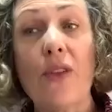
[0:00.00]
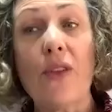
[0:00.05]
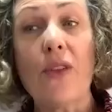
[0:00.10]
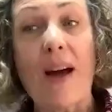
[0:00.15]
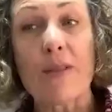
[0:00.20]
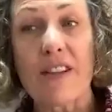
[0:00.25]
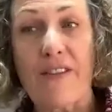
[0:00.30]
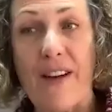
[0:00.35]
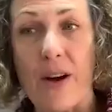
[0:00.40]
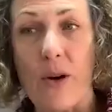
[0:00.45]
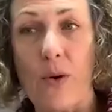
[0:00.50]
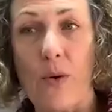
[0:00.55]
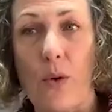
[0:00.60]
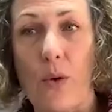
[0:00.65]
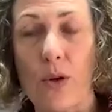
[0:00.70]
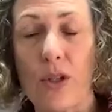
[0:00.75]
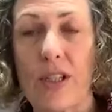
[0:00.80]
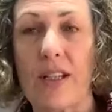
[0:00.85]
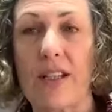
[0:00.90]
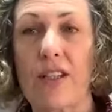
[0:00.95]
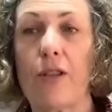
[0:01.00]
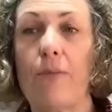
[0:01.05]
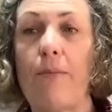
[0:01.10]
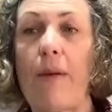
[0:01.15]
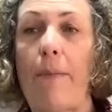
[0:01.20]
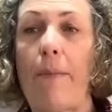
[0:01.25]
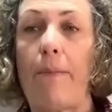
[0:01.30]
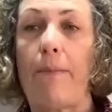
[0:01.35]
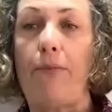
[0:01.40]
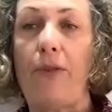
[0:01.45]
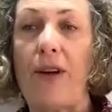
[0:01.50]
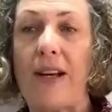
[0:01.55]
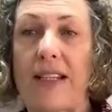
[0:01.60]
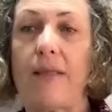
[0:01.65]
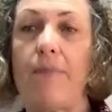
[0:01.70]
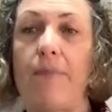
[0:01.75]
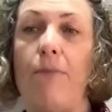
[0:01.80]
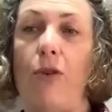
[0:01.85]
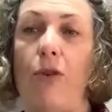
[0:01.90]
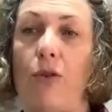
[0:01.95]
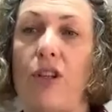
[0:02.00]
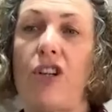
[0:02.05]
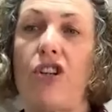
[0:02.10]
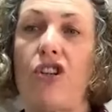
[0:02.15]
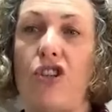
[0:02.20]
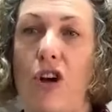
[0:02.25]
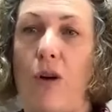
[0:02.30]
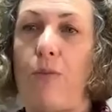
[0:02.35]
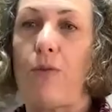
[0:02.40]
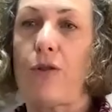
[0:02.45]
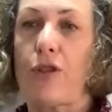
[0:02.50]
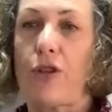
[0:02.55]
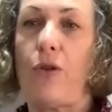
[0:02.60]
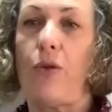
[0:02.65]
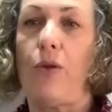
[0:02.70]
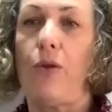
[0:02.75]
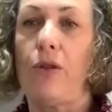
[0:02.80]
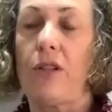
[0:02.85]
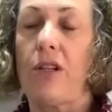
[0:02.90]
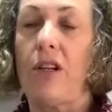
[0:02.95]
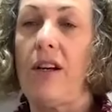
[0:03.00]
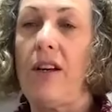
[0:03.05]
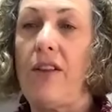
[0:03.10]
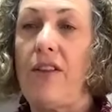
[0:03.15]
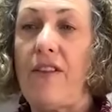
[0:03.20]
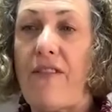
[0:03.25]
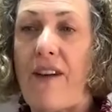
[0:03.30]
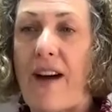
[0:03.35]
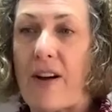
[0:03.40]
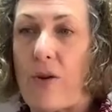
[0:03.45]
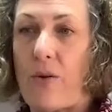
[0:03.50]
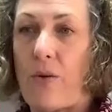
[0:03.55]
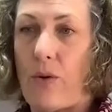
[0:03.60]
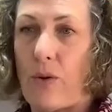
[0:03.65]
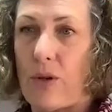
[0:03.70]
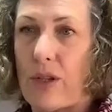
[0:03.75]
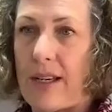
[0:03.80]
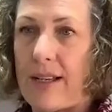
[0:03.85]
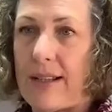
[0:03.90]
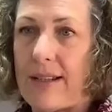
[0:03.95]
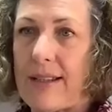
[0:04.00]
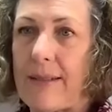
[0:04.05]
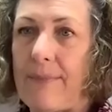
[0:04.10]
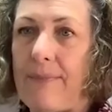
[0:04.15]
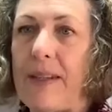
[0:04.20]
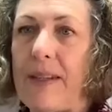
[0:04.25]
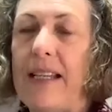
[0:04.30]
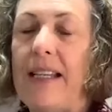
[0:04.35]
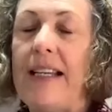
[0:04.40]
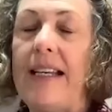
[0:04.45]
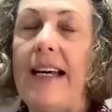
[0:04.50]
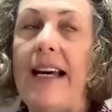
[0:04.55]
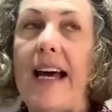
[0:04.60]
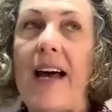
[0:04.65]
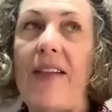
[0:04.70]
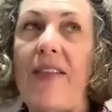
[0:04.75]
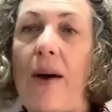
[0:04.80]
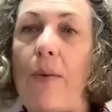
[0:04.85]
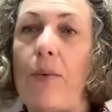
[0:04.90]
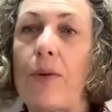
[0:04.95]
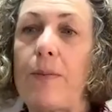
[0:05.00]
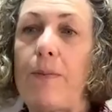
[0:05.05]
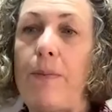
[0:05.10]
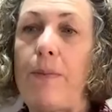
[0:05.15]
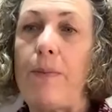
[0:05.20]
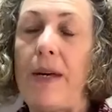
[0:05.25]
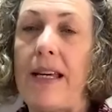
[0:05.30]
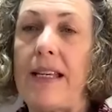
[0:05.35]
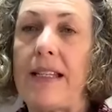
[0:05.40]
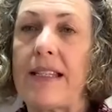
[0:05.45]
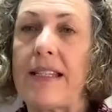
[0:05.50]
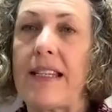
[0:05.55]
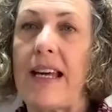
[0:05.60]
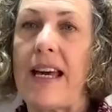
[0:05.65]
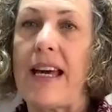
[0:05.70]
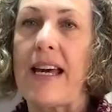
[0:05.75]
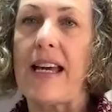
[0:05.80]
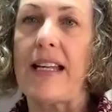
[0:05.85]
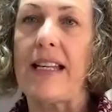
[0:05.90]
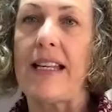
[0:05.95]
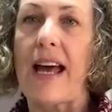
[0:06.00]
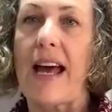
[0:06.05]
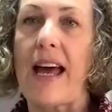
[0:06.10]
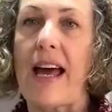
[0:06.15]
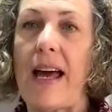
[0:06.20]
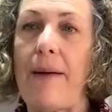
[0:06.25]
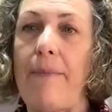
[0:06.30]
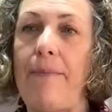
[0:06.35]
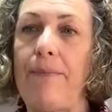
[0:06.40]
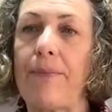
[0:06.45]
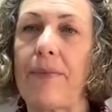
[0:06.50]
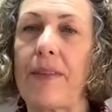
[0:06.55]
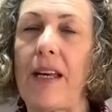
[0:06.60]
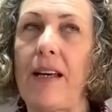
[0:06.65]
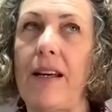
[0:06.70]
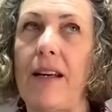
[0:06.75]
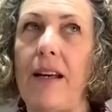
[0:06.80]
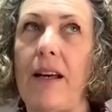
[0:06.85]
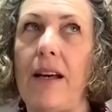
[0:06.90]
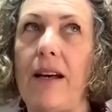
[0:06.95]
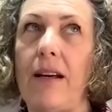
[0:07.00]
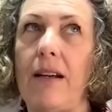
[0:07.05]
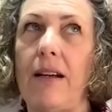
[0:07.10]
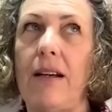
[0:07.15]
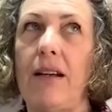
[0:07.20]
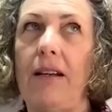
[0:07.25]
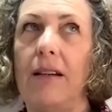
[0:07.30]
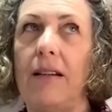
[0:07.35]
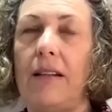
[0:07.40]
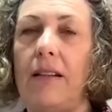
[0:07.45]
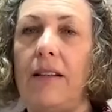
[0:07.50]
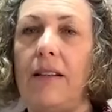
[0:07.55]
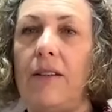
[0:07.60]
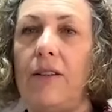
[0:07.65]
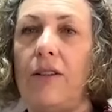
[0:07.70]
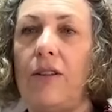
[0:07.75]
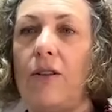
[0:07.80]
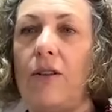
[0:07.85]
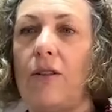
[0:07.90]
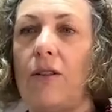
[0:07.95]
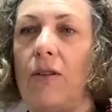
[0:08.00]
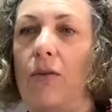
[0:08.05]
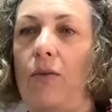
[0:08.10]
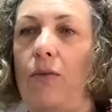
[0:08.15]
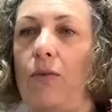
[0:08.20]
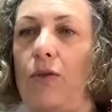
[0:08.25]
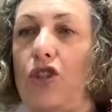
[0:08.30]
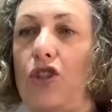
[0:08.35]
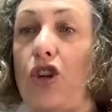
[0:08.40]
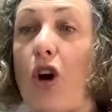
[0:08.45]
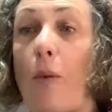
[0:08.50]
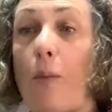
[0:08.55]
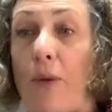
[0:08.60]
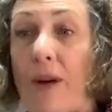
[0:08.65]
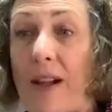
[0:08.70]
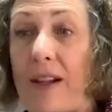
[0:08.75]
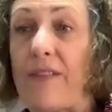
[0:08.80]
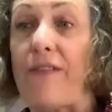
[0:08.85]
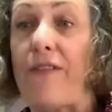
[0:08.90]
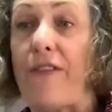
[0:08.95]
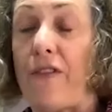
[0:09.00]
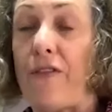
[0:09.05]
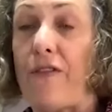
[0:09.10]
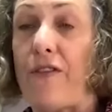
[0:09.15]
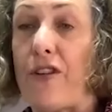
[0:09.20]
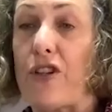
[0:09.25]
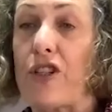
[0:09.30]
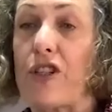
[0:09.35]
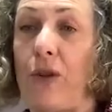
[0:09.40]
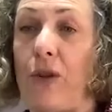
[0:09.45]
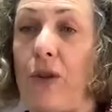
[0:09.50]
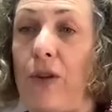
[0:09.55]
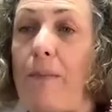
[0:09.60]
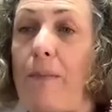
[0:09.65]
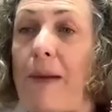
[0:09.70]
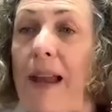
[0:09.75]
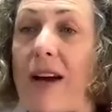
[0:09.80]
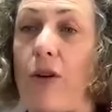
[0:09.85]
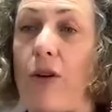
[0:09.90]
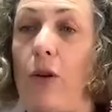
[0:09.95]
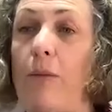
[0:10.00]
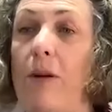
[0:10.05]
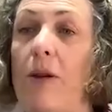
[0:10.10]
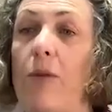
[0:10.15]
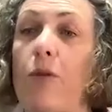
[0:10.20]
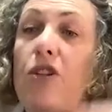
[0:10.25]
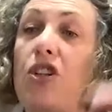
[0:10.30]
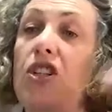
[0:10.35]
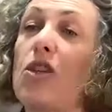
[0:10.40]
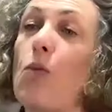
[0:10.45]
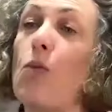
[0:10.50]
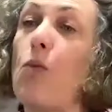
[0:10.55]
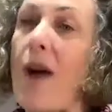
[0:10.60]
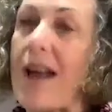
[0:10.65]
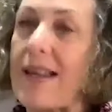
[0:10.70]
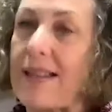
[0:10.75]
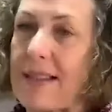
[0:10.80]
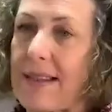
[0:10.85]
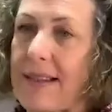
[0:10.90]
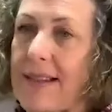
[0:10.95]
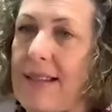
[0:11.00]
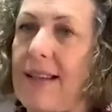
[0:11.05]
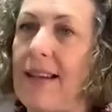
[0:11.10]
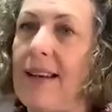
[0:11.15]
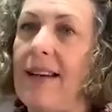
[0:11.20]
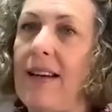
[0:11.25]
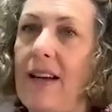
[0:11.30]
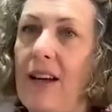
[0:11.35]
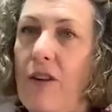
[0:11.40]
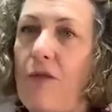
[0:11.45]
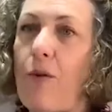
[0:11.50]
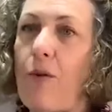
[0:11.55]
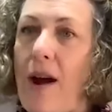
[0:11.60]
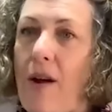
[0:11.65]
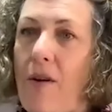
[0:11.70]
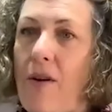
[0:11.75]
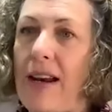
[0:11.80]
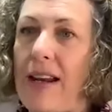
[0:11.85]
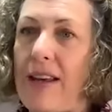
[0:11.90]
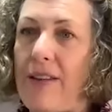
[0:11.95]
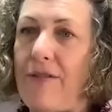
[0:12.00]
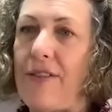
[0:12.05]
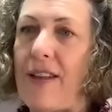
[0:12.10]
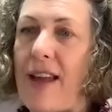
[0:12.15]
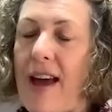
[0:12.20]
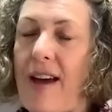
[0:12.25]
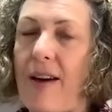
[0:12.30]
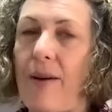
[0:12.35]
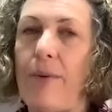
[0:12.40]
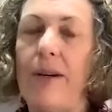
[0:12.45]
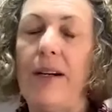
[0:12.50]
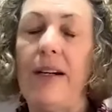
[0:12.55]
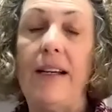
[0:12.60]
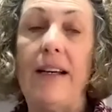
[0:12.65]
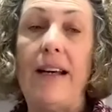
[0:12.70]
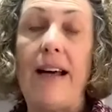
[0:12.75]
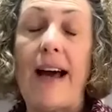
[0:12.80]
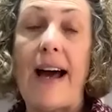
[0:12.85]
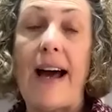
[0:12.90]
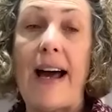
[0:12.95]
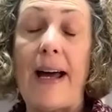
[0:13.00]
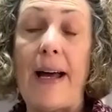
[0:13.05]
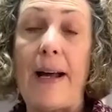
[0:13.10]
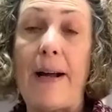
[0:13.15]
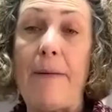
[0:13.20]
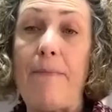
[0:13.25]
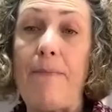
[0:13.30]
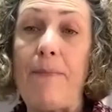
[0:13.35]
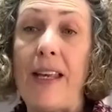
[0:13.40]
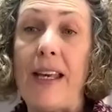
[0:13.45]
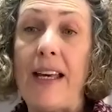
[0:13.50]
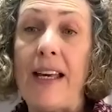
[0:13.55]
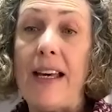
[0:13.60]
that was the Fat Quarters. So my bricks and mortar shop was called the Fat Quarters, and that was based in um, uh, Chopwell, first of all, the Blackhall Mill, which is the west of where I live now. Um,